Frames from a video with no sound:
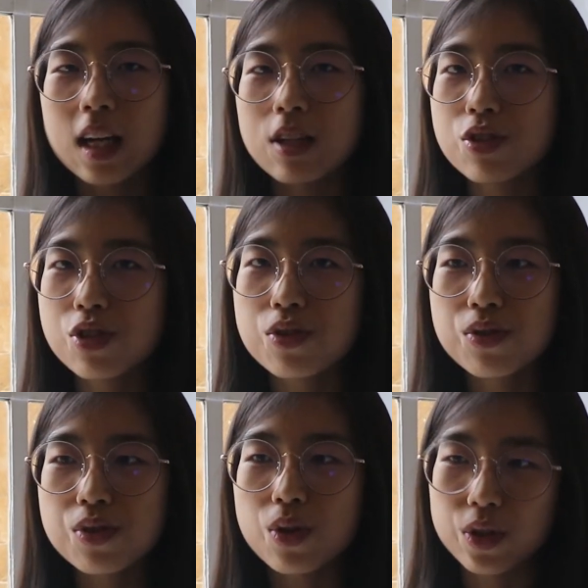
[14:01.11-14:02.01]
and
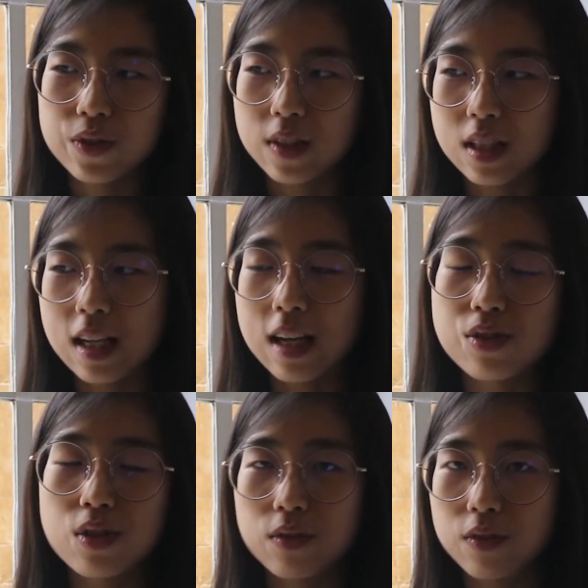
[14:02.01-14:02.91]
choose Oxford
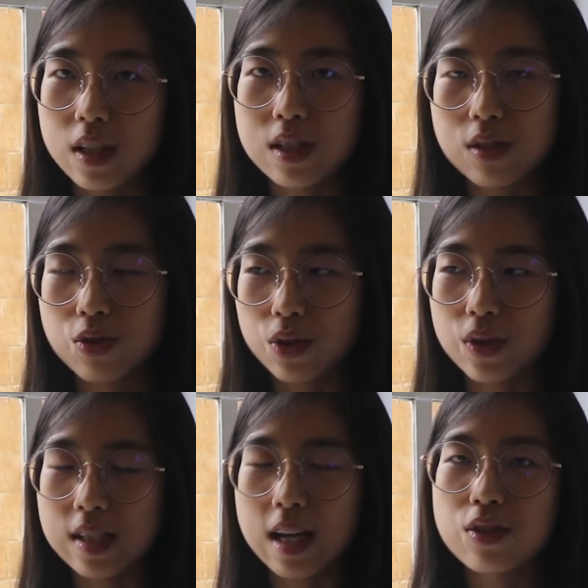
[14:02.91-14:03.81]
as your first
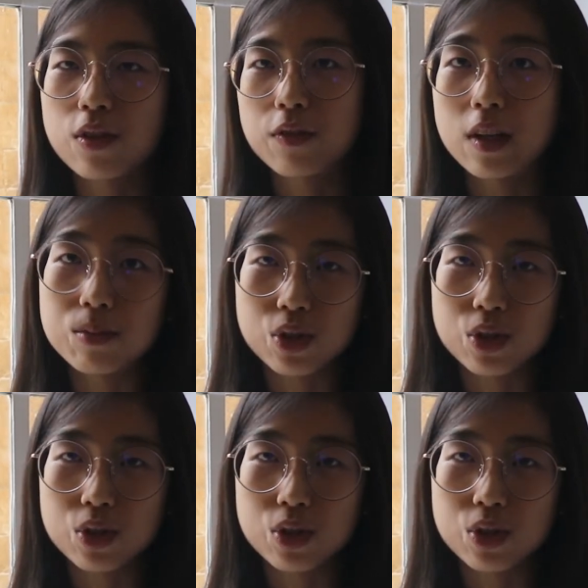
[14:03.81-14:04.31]
choice, as your firm